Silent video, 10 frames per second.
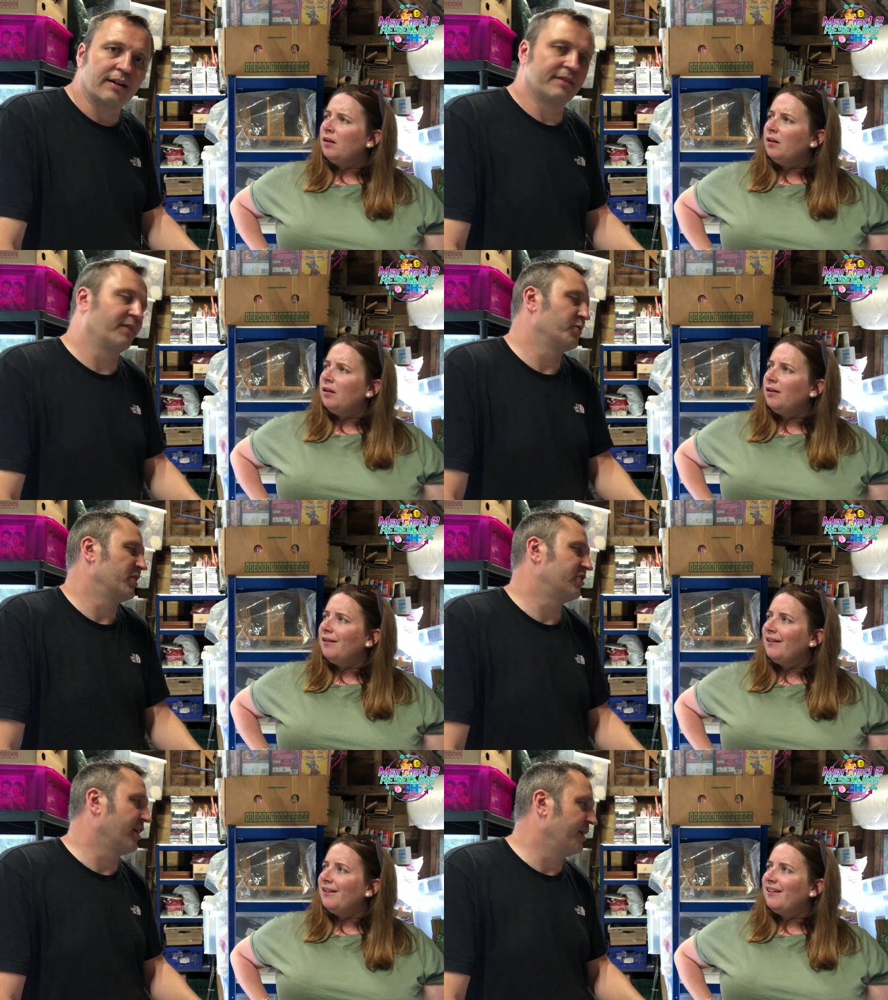Speaker 1: I've
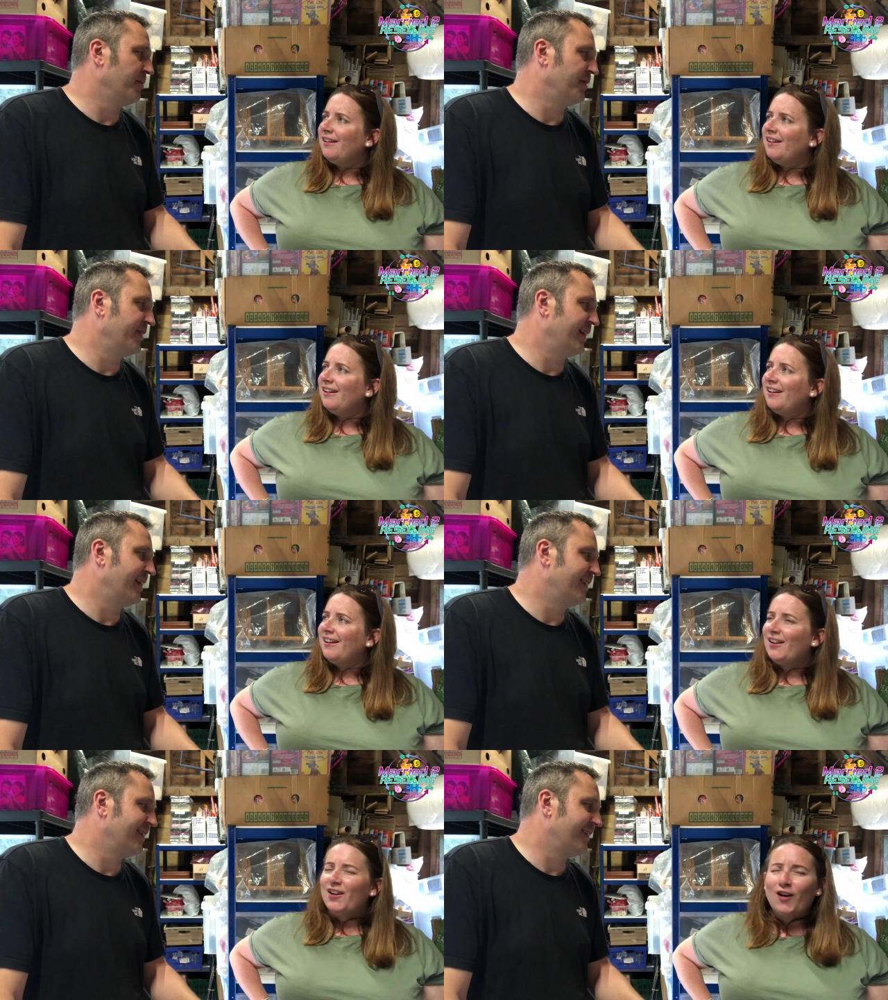already shown them in the
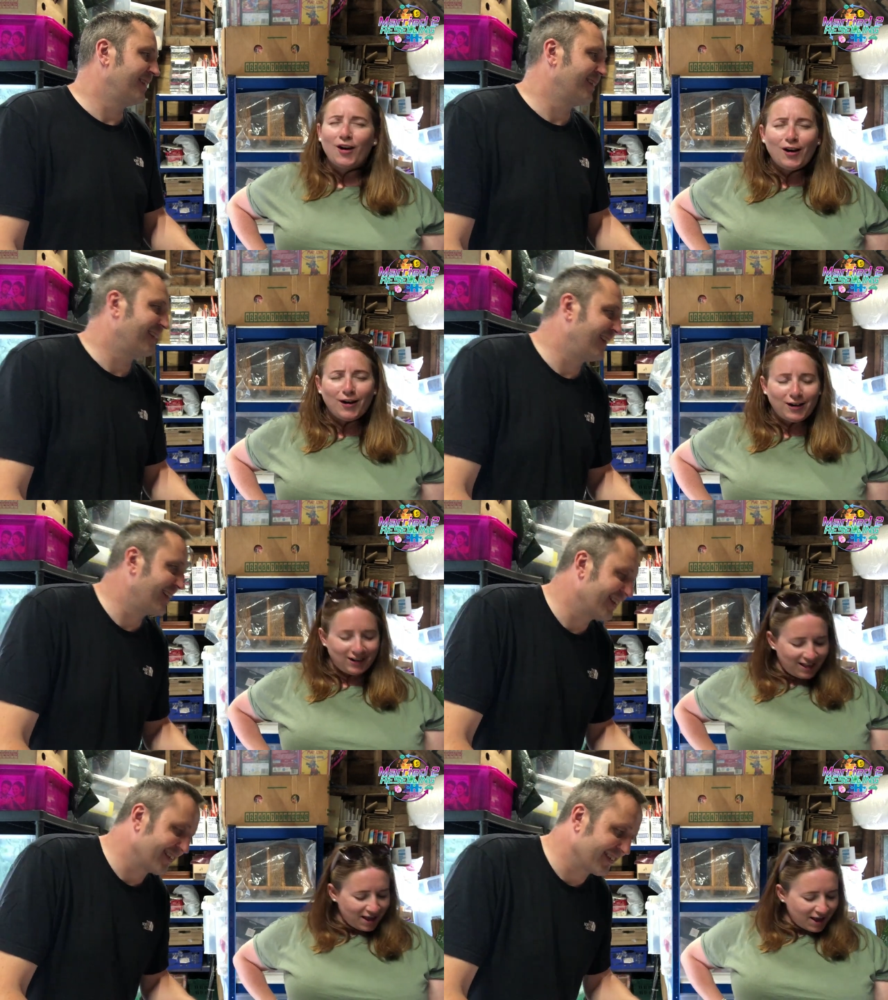video.
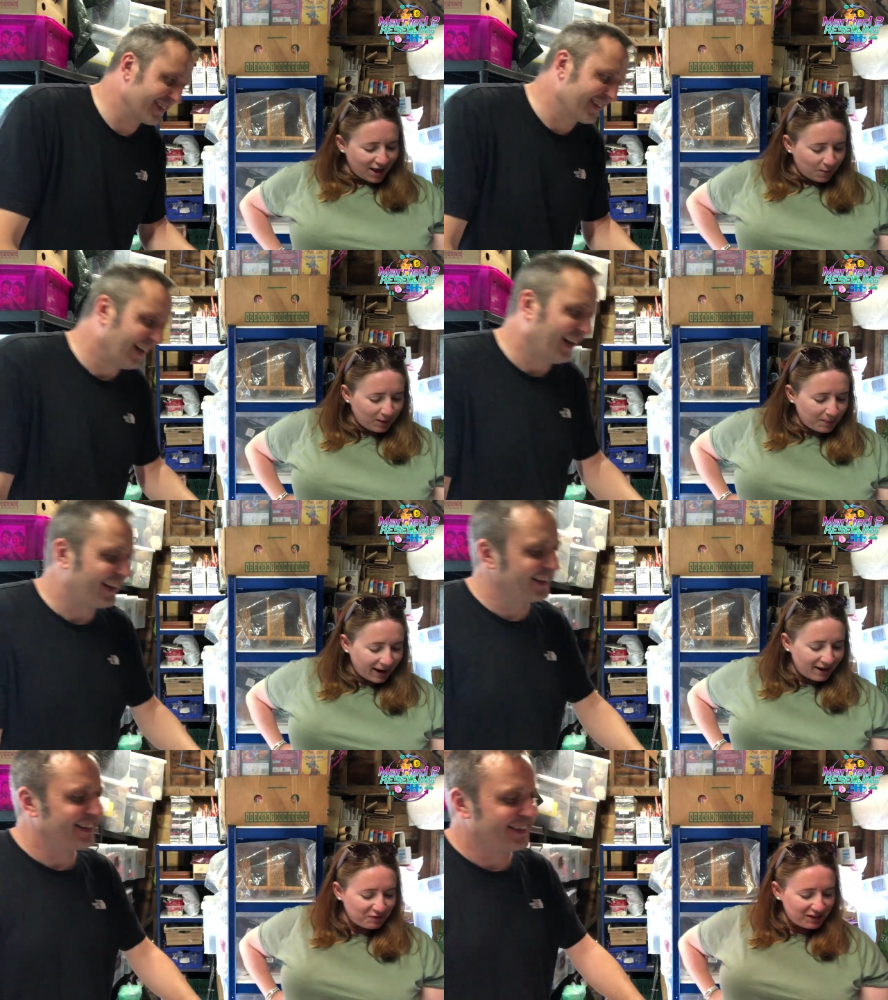Uh, we
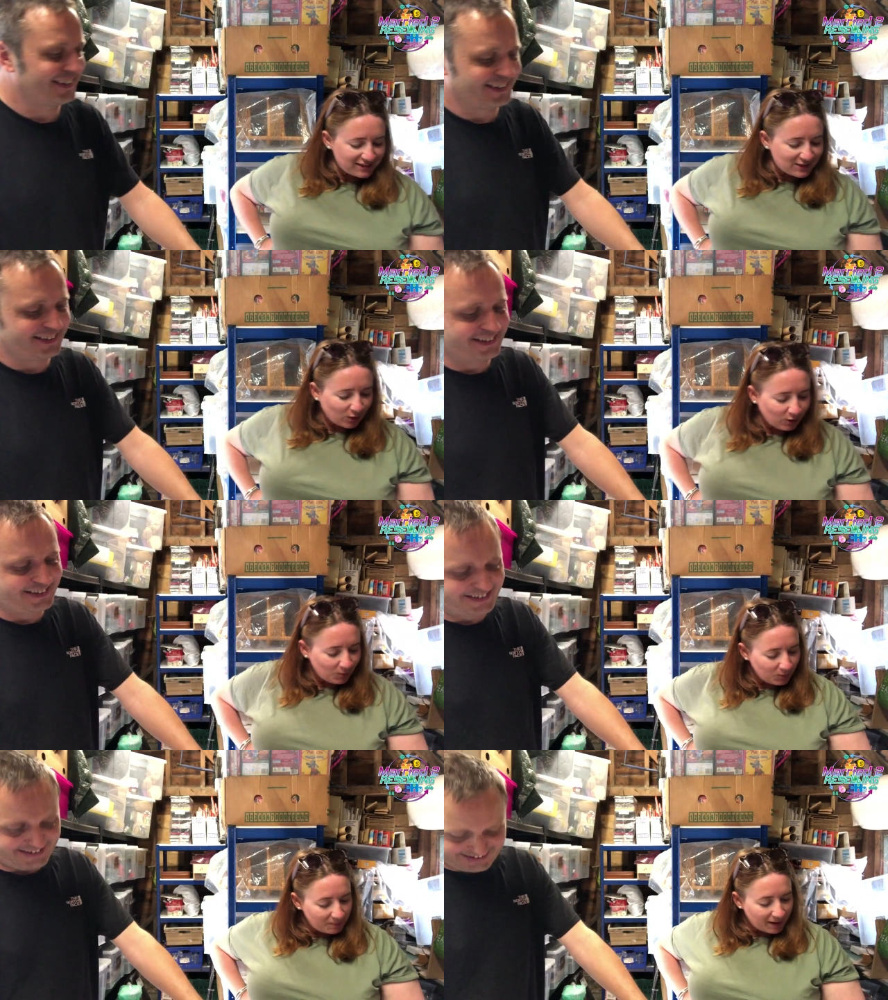paid for this
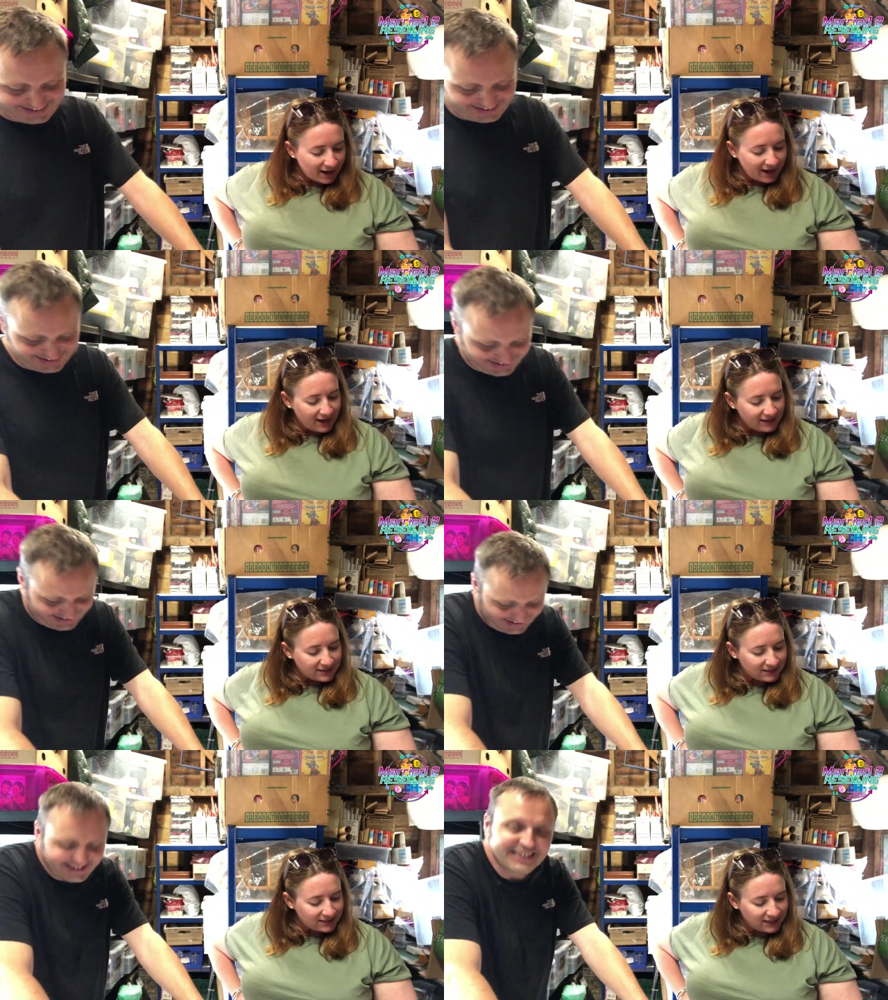lot. We
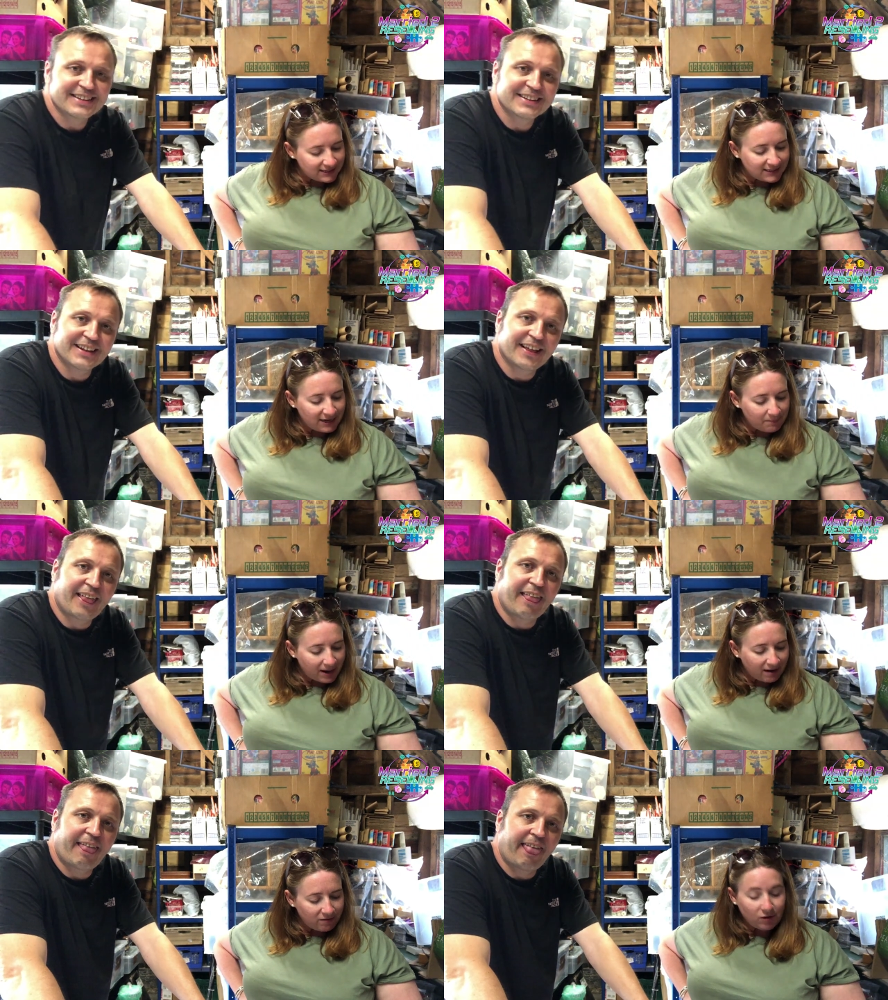paid sixteen
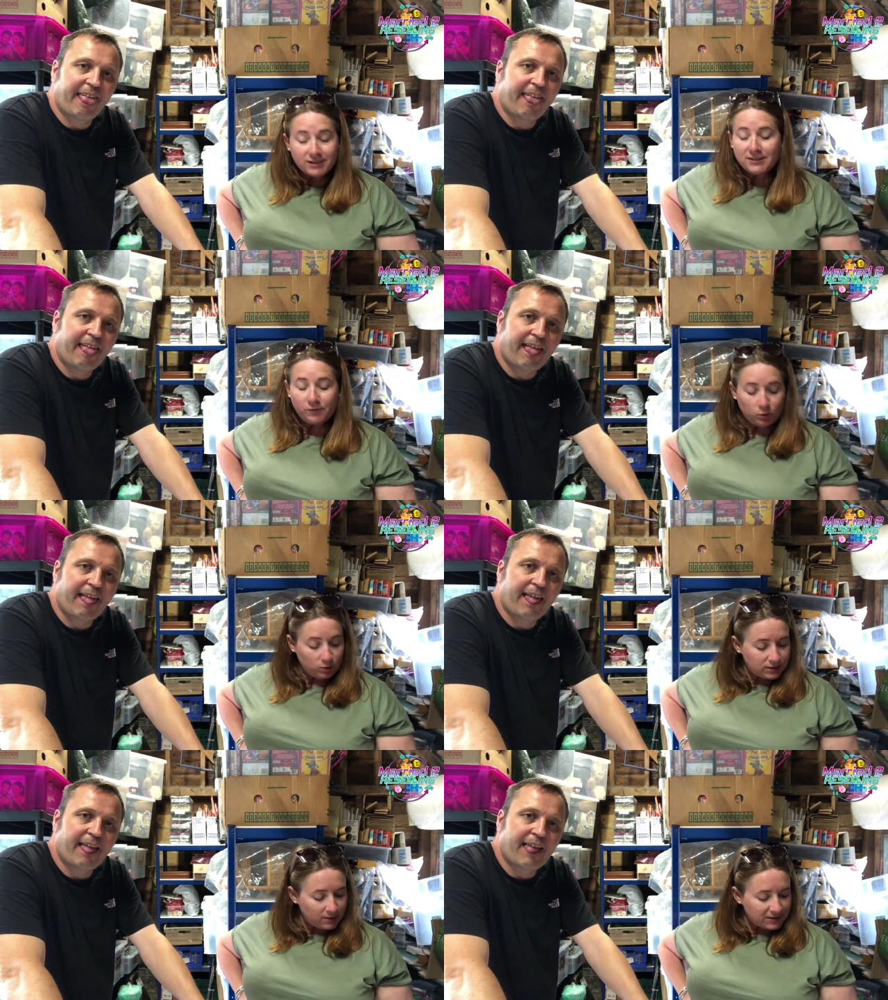pounds
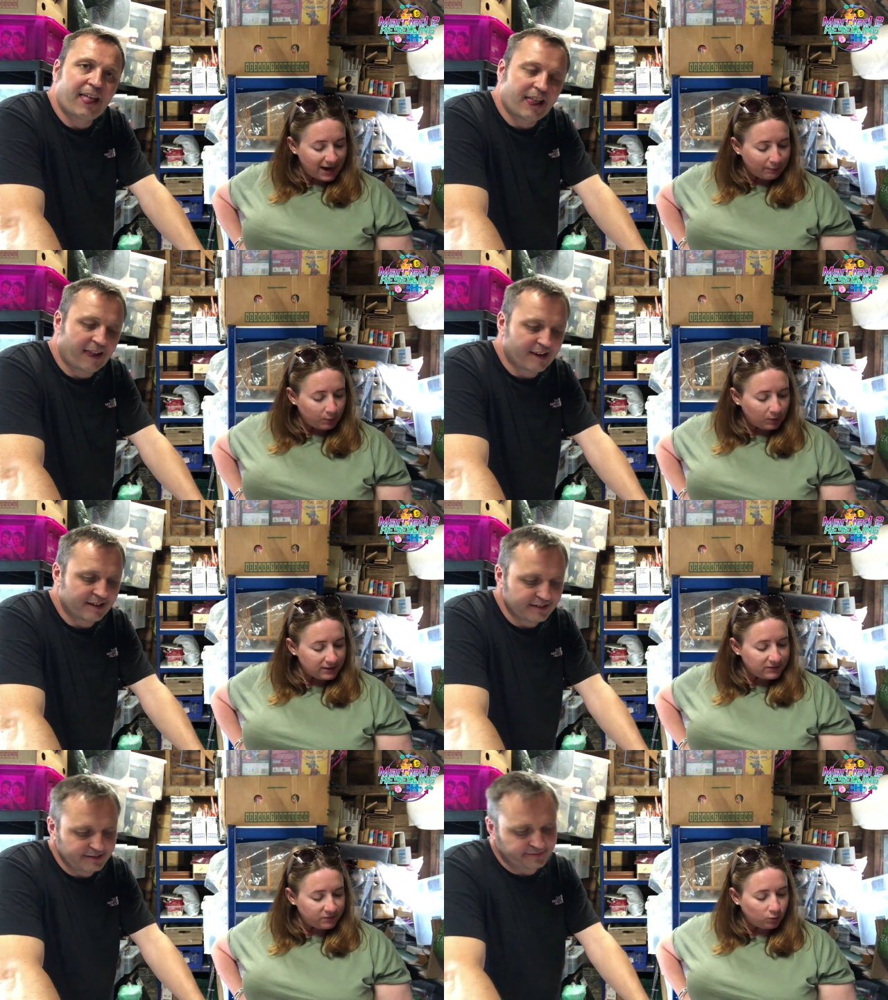ninety-four, so it was a hammer
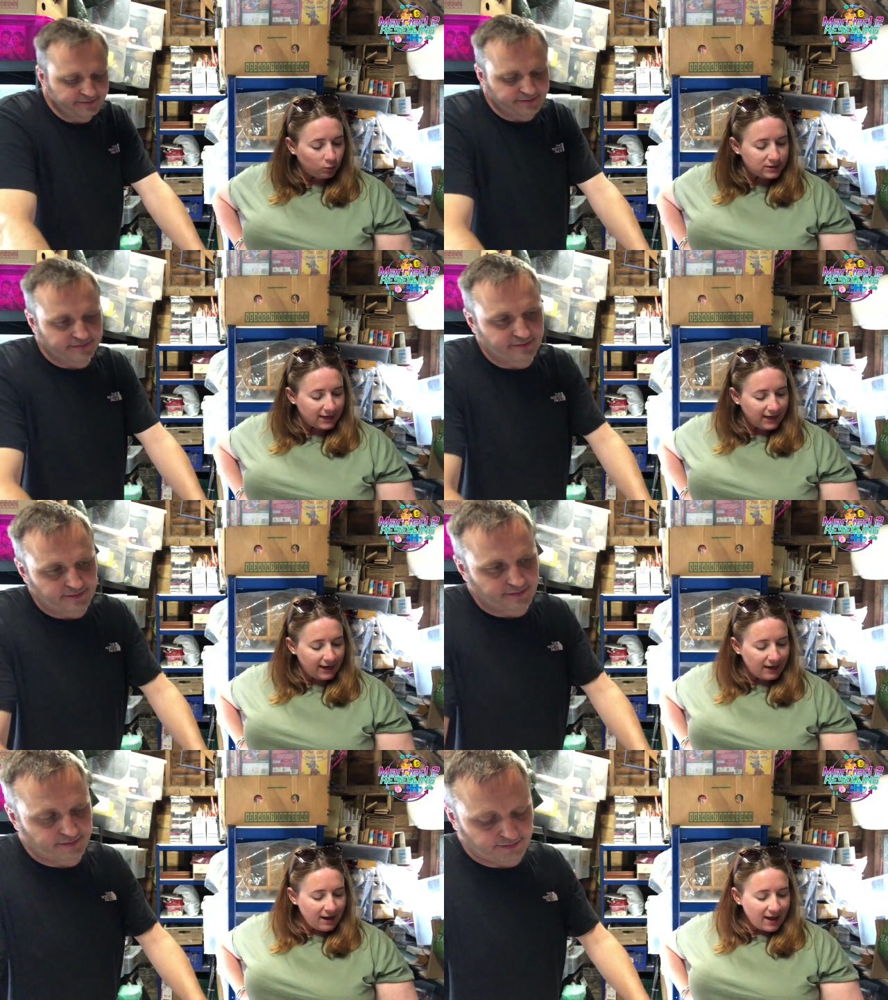price of fourteen